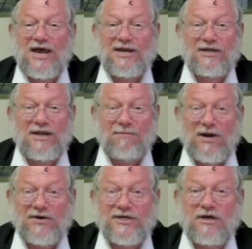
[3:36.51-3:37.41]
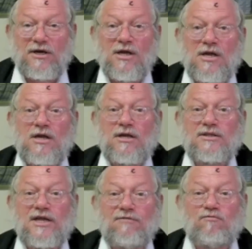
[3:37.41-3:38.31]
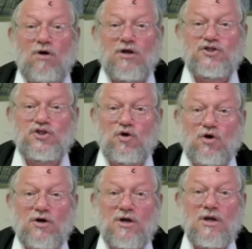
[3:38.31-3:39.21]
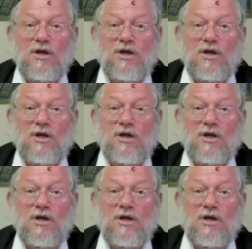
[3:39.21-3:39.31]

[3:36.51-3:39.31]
and in America, that once you're